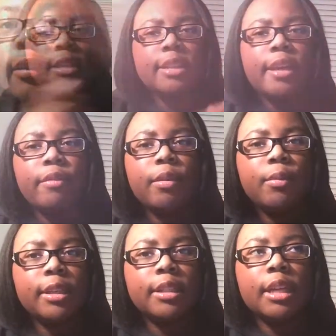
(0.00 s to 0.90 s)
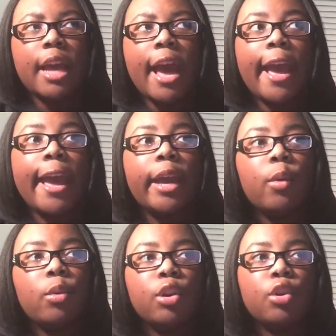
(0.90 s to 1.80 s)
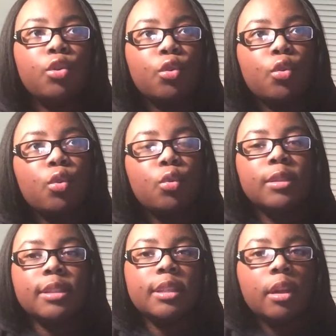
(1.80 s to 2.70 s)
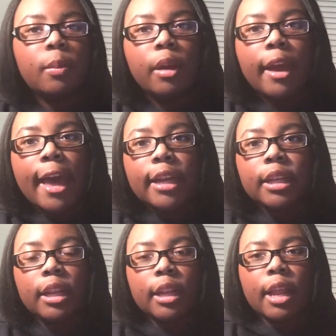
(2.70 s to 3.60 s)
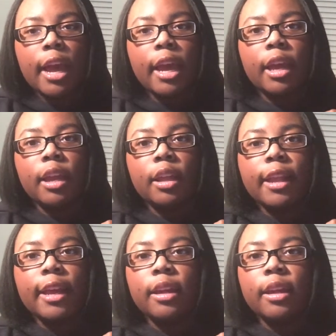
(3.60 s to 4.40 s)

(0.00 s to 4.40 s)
Seven reasons. I hate when a dude sitting up here acting like